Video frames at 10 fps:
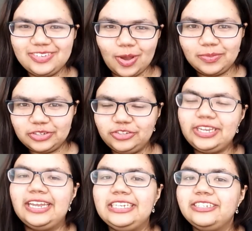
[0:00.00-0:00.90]

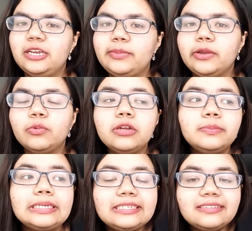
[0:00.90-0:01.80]
dormitory anytime I
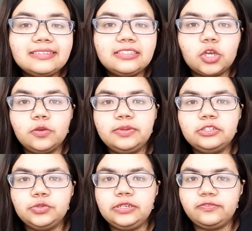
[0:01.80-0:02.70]
want because it's
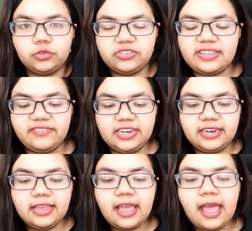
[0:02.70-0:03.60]
open 24/7.